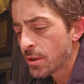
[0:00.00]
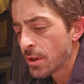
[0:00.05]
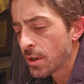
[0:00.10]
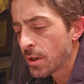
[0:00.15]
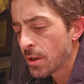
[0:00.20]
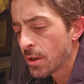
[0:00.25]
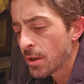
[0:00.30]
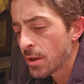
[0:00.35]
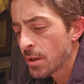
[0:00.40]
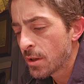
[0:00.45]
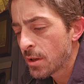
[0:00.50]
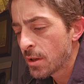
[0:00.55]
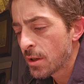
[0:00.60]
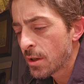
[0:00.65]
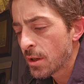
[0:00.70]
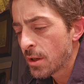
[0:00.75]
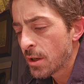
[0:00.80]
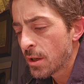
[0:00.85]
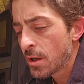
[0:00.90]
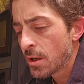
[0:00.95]
to
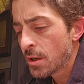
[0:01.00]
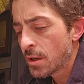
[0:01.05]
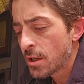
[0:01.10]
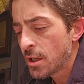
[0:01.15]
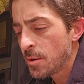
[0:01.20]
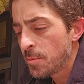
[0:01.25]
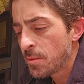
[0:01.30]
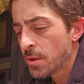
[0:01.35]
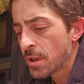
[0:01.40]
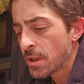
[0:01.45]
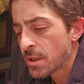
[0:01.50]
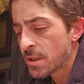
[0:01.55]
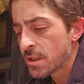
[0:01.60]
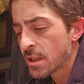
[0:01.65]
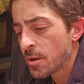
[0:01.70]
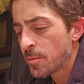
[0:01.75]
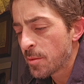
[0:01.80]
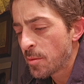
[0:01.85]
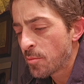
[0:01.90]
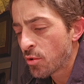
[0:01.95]
keep things
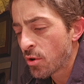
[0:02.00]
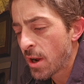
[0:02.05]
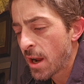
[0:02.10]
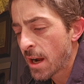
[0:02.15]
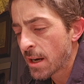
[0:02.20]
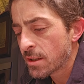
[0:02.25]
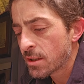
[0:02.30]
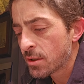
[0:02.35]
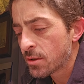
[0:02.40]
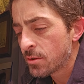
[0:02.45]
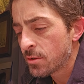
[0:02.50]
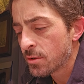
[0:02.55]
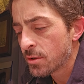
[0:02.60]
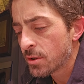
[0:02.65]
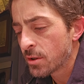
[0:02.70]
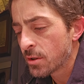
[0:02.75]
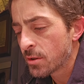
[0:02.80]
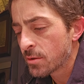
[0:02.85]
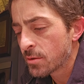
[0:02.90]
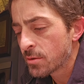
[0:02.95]
semi-practical, you
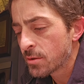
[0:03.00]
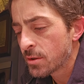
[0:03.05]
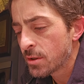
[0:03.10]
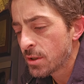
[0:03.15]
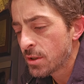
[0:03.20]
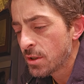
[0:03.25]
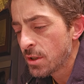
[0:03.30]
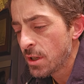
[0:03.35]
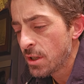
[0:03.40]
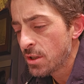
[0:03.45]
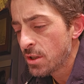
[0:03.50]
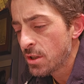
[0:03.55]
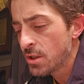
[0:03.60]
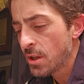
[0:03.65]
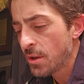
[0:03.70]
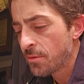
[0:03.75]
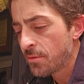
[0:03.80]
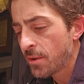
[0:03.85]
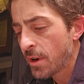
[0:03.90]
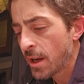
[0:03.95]
know, it's just
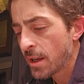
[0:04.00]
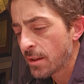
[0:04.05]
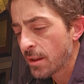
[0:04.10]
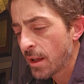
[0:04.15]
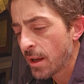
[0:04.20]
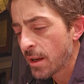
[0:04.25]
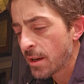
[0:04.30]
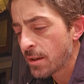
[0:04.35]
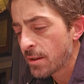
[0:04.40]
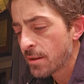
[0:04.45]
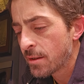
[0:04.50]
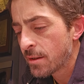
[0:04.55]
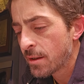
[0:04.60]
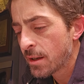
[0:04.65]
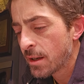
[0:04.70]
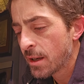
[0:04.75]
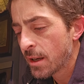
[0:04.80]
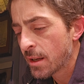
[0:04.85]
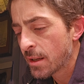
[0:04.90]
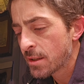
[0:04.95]
a fine
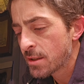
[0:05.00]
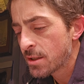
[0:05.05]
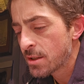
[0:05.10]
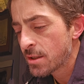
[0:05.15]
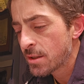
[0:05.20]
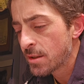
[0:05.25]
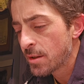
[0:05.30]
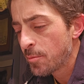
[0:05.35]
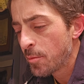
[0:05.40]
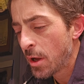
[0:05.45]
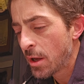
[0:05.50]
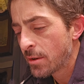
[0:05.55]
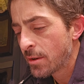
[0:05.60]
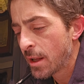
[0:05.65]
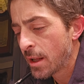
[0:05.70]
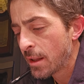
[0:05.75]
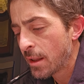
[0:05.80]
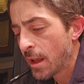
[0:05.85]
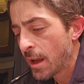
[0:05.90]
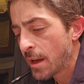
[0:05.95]
line. Again, it's just about
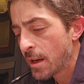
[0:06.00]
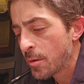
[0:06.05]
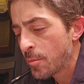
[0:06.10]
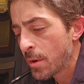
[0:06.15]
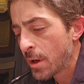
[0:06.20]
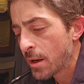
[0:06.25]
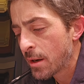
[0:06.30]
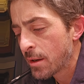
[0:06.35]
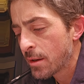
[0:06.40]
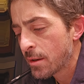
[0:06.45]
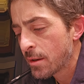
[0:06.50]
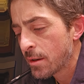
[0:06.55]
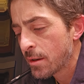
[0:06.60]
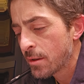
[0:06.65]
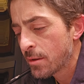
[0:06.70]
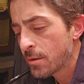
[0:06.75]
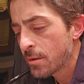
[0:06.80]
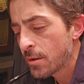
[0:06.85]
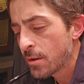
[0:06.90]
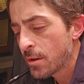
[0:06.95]
not lying about it, you
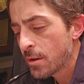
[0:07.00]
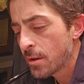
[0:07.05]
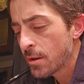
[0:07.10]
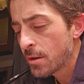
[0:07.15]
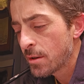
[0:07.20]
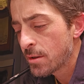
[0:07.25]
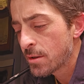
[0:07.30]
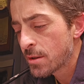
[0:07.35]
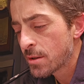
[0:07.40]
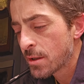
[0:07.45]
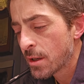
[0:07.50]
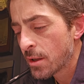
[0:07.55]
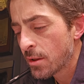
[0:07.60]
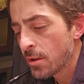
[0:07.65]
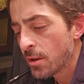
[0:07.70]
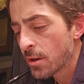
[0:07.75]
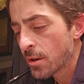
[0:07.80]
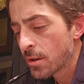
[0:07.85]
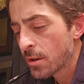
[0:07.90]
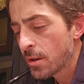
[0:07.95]
know. You say,
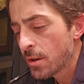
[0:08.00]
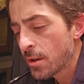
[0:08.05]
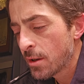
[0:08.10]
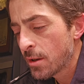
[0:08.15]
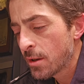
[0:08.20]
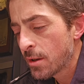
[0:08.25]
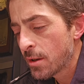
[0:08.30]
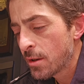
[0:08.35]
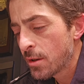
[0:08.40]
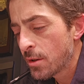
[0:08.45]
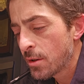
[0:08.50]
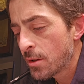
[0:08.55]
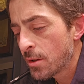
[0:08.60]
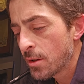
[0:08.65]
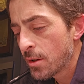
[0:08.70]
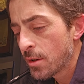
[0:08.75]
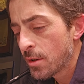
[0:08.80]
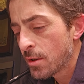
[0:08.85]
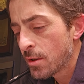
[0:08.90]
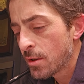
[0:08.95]
look,
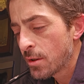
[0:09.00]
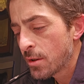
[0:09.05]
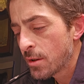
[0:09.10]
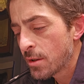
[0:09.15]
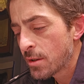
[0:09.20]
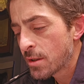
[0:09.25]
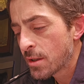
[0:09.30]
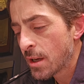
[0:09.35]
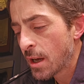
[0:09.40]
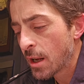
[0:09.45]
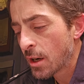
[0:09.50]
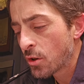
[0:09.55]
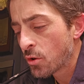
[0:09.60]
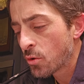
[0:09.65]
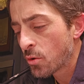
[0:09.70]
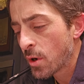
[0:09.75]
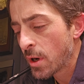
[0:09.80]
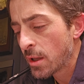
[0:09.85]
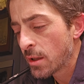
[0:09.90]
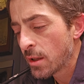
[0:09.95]
it's got
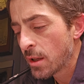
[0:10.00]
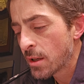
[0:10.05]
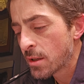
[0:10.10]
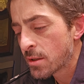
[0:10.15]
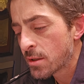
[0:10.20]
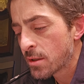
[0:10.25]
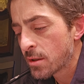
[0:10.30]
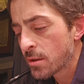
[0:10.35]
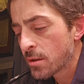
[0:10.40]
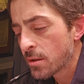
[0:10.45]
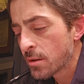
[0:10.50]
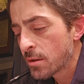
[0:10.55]
great luster,